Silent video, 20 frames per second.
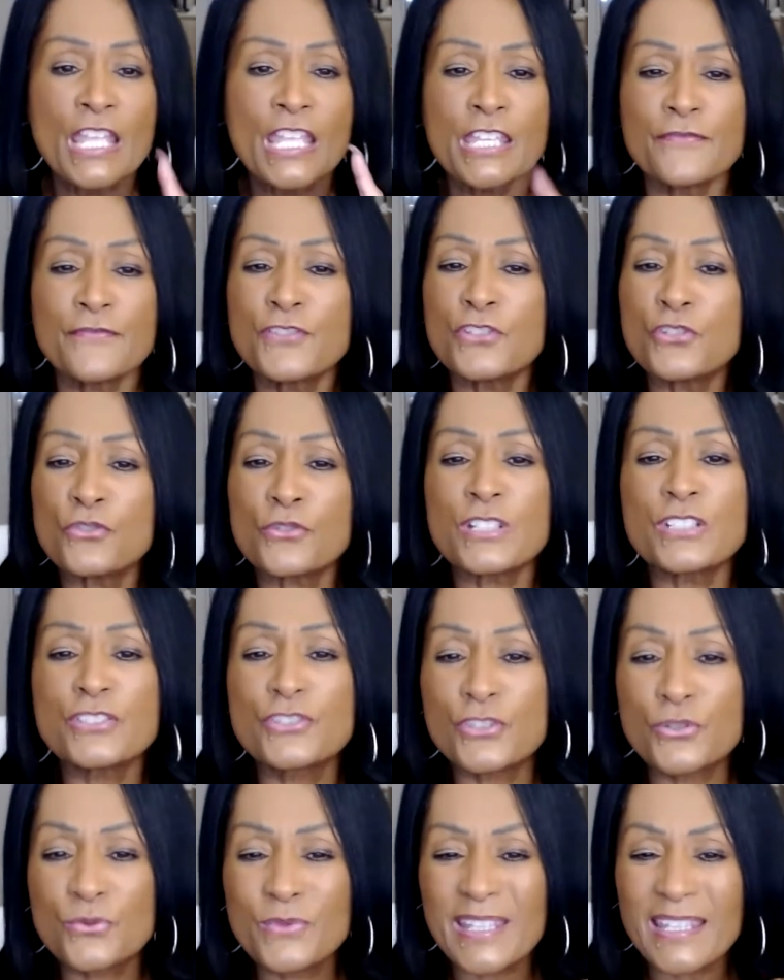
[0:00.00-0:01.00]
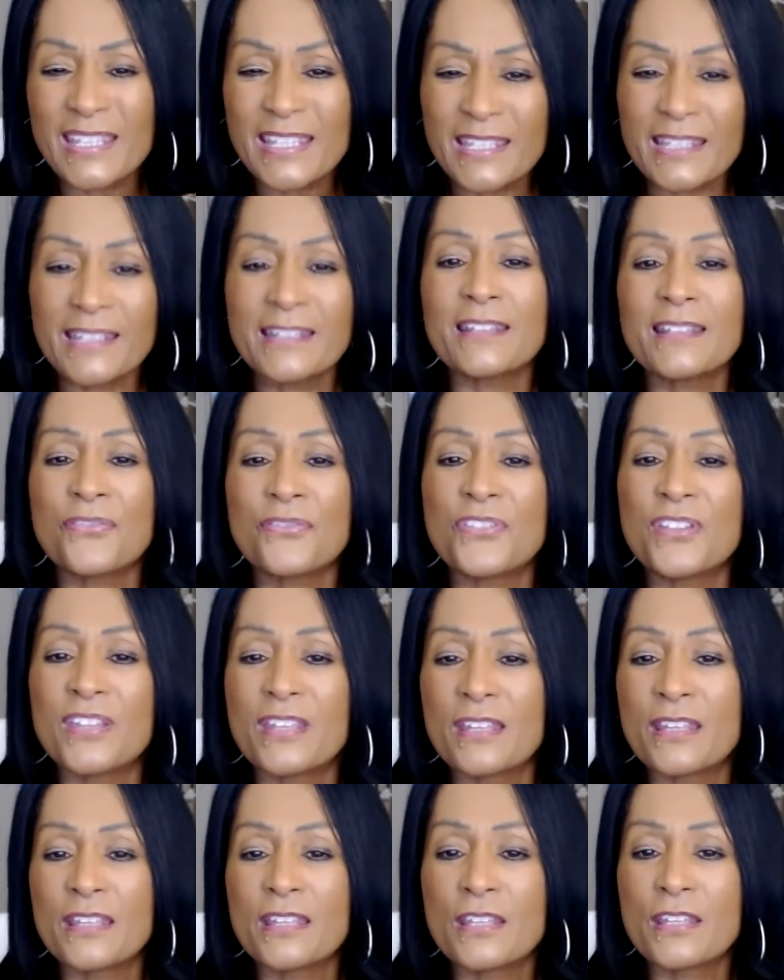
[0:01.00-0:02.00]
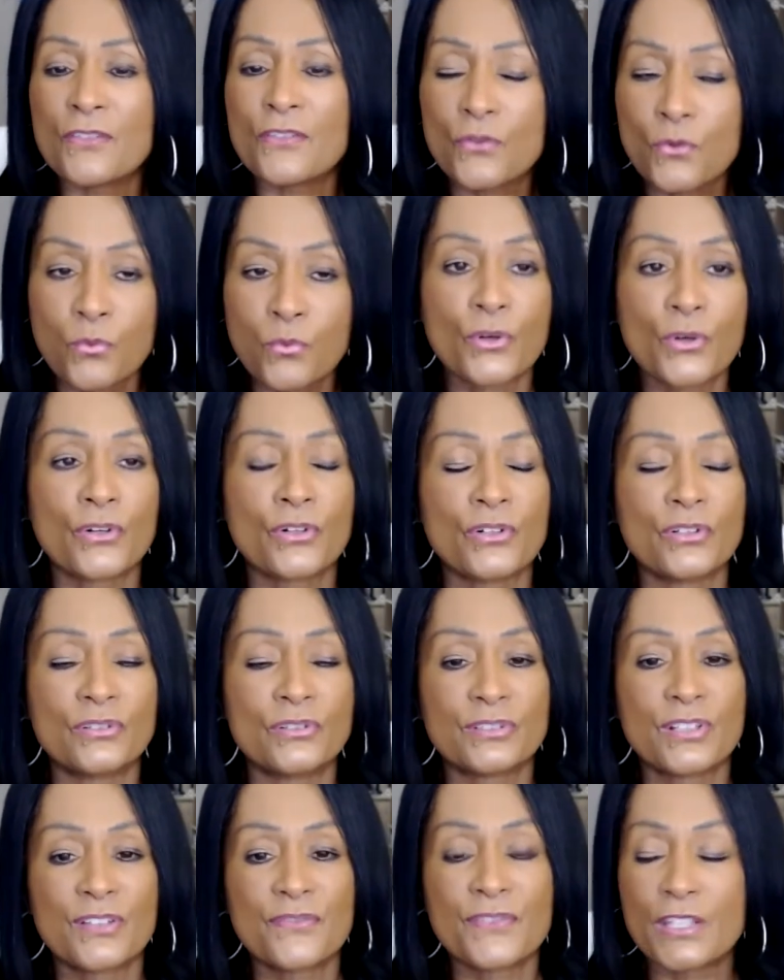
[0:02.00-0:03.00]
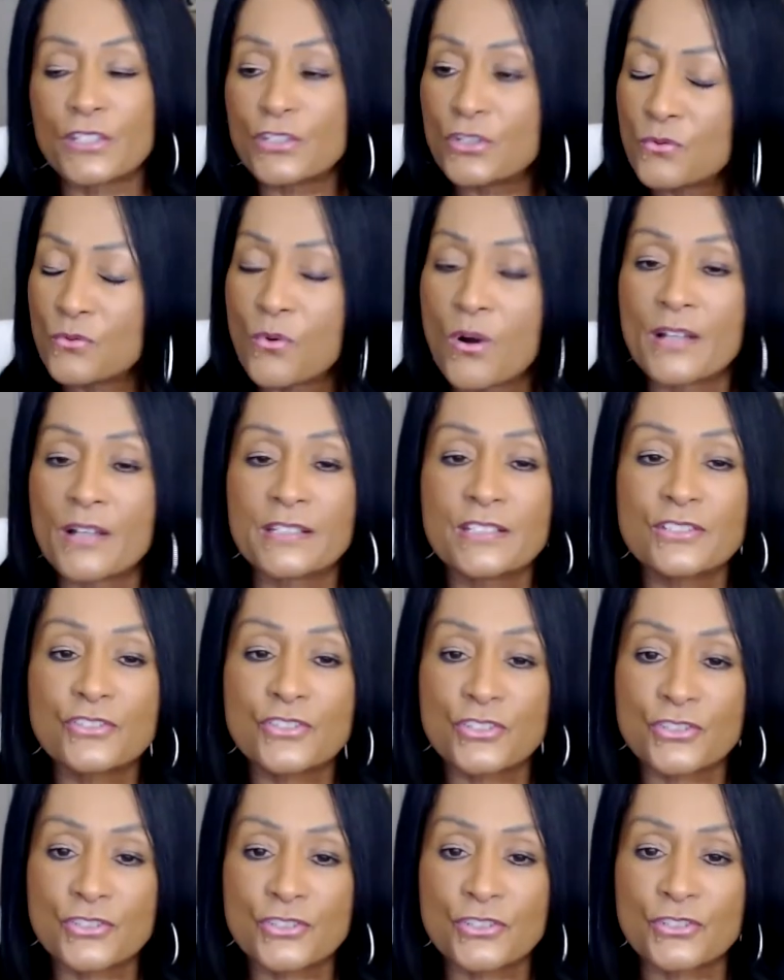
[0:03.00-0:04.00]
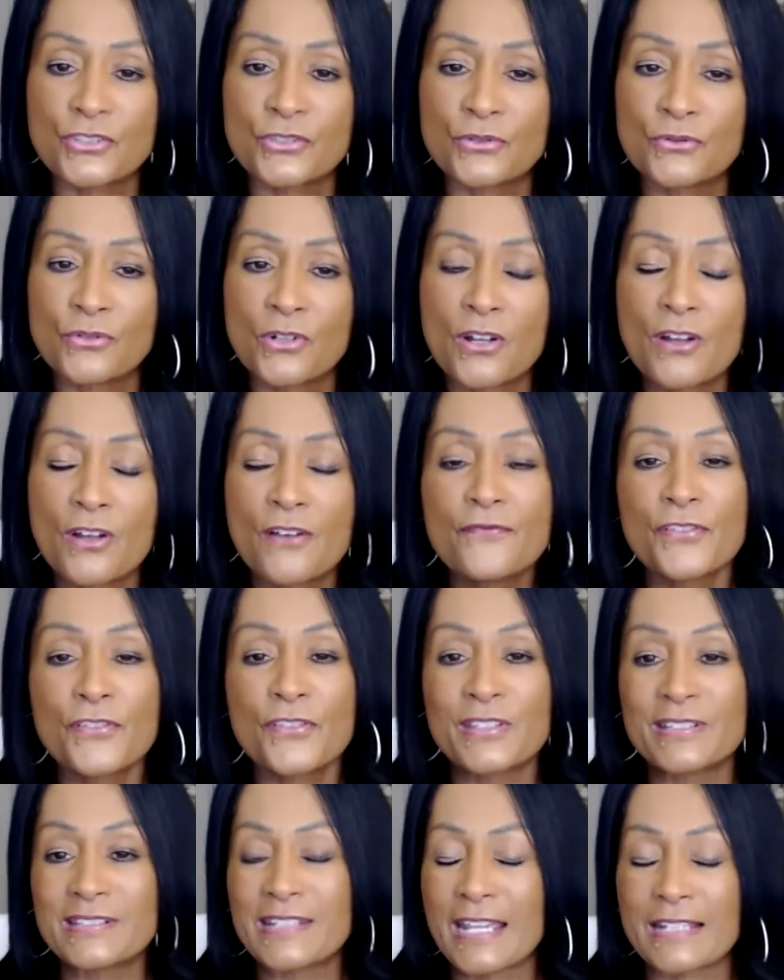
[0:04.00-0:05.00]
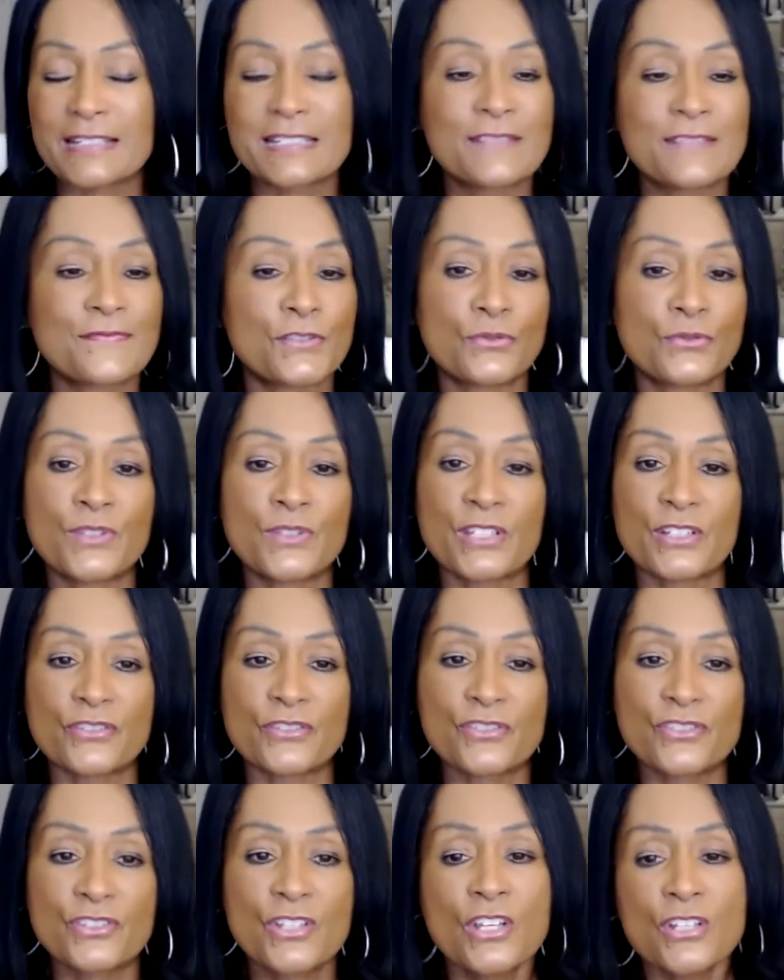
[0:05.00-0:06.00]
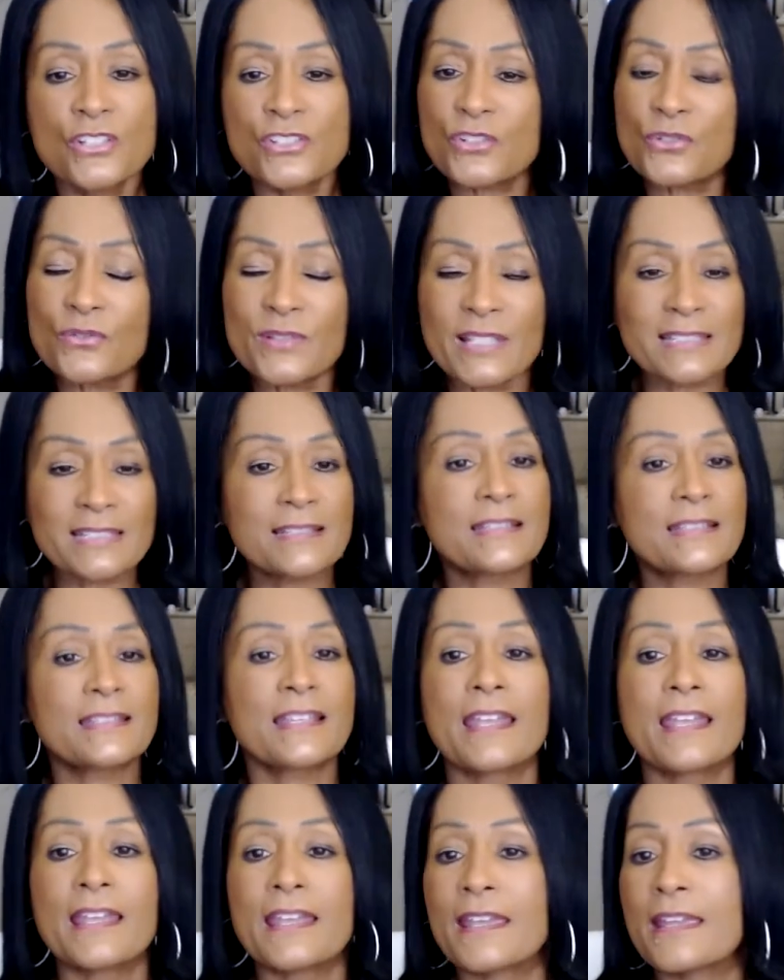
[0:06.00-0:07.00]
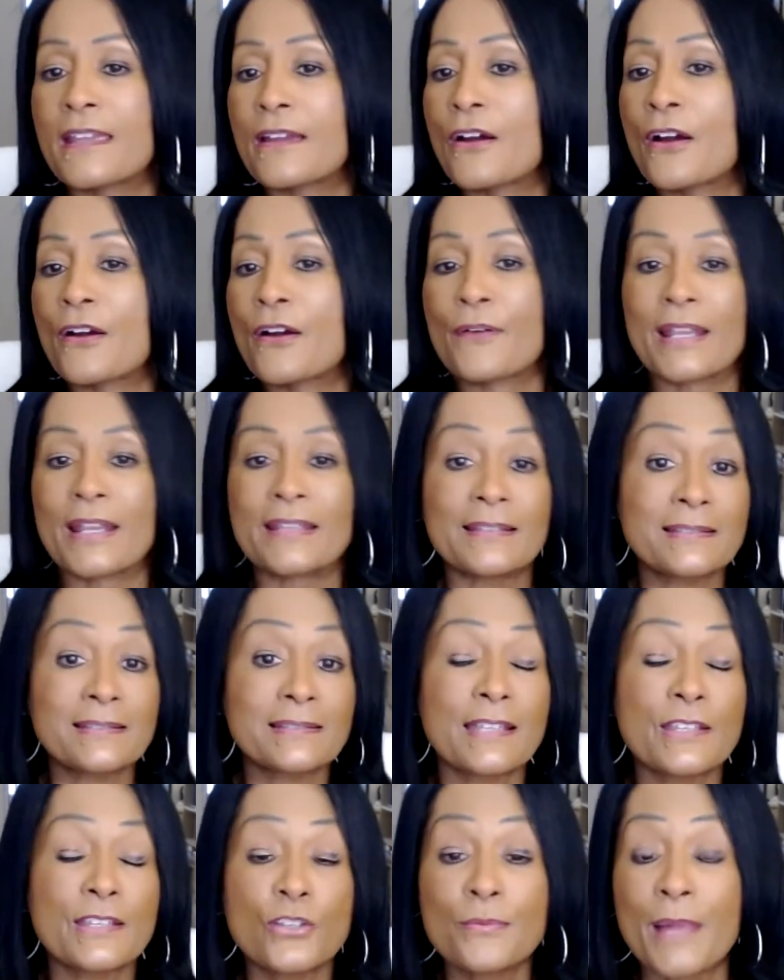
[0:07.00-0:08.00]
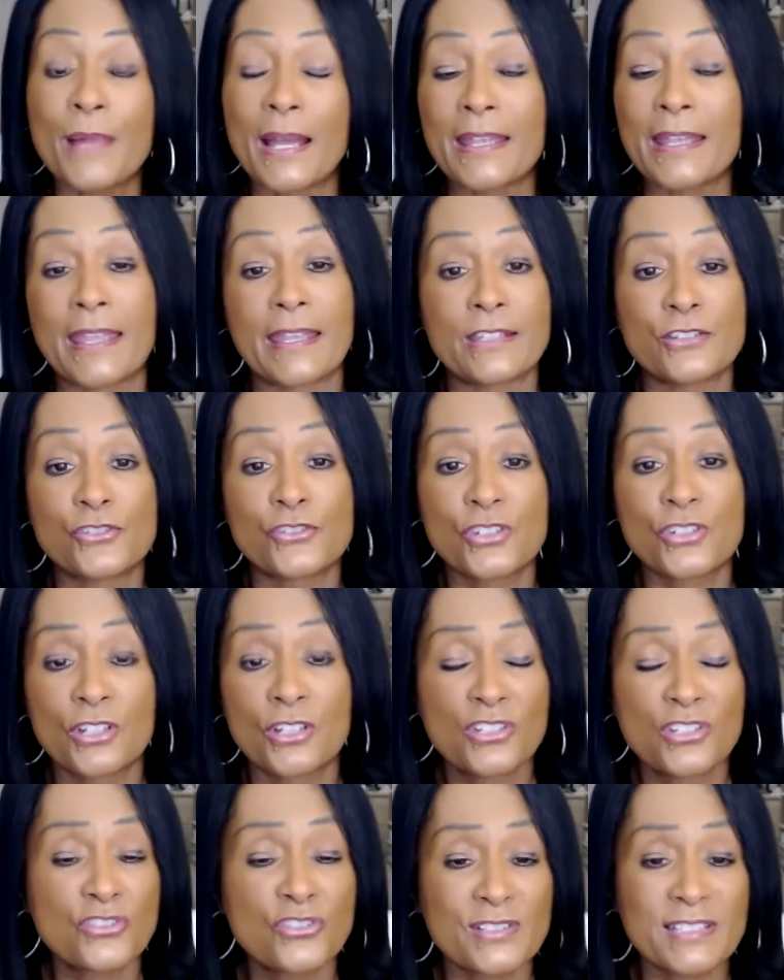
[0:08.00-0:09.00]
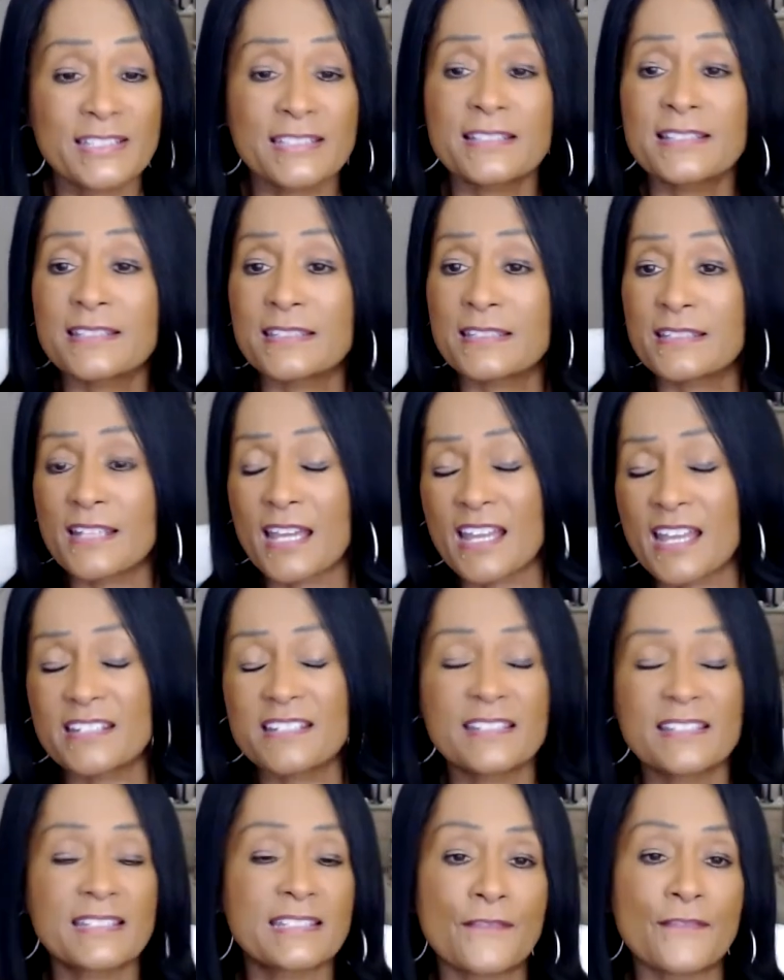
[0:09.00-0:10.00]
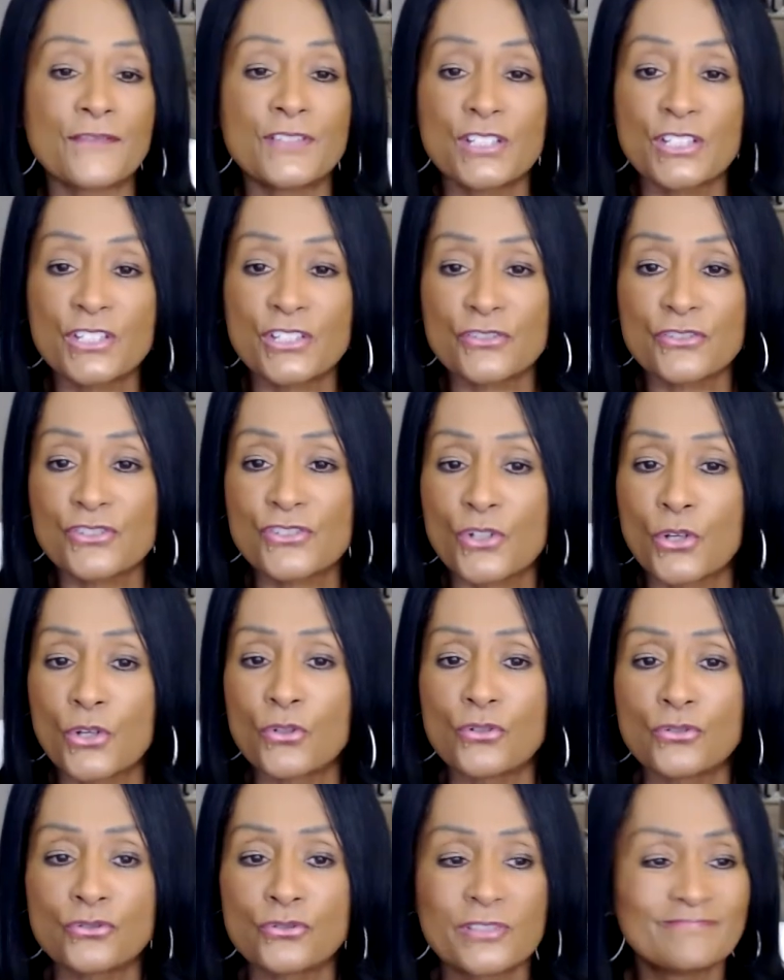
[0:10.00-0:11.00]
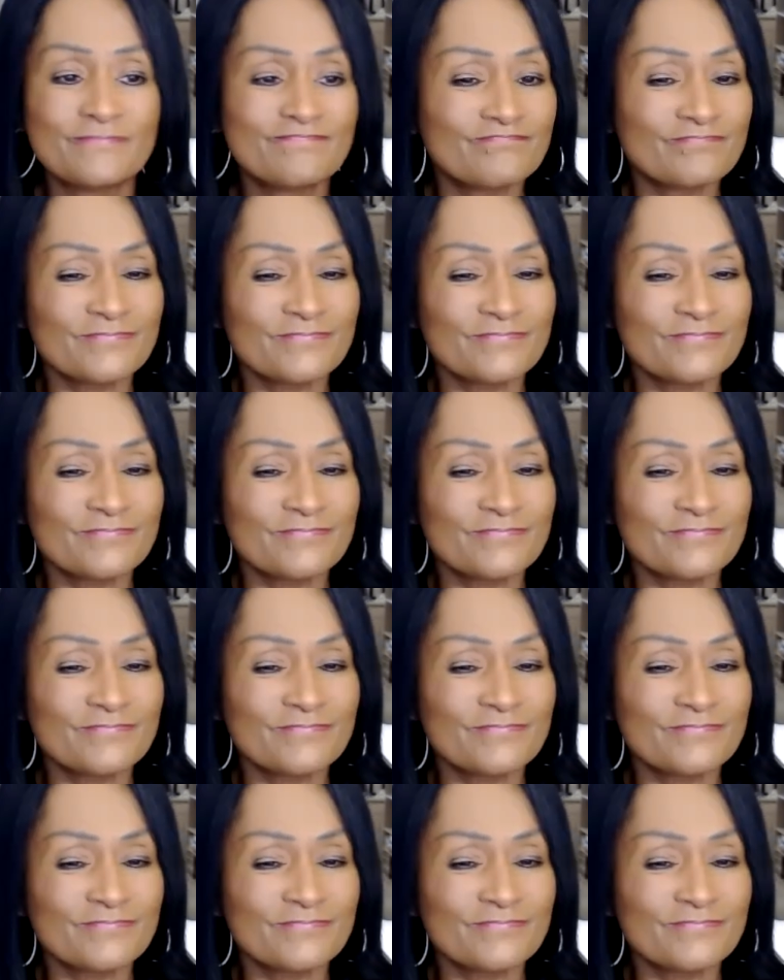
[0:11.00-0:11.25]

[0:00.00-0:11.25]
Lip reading: If you could do anything in the world that you wanted to do for the next few years. So let's say, all right, let's say you're my age. You're 69, 70 years old.